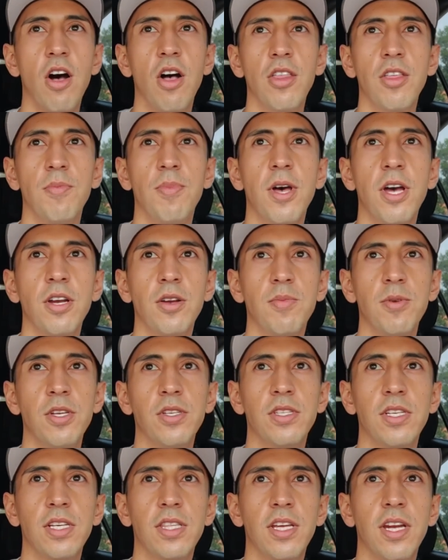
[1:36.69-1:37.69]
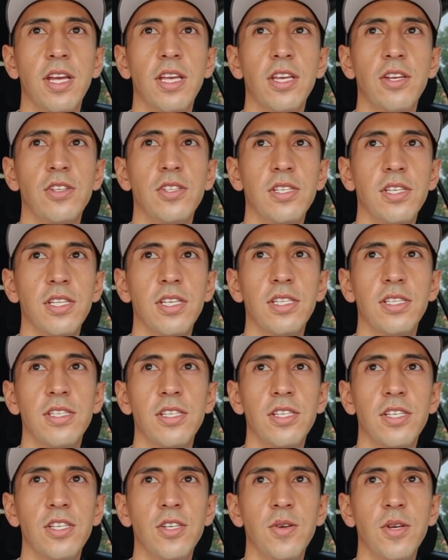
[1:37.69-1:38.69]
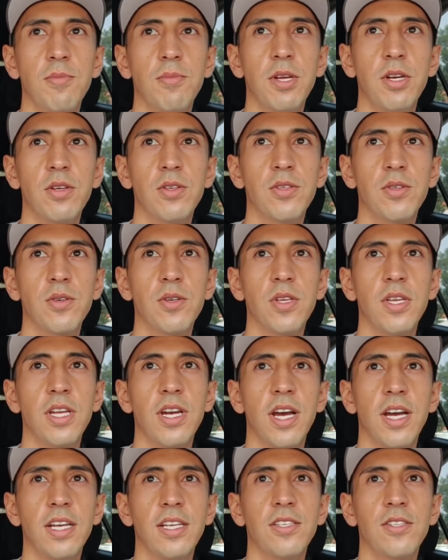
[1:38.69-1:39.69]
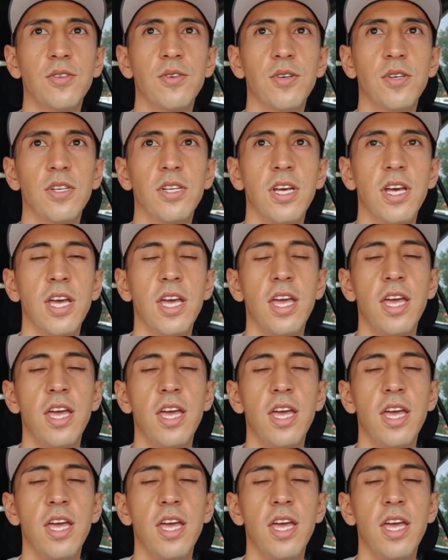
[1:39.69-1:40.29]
all the punk music that I used to listen to in middle school and high school.